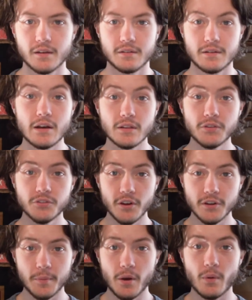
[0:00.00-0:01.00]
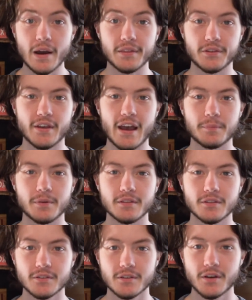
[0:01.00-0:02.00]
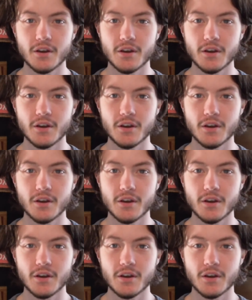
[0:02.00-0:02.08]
Now let's talk about why this happens.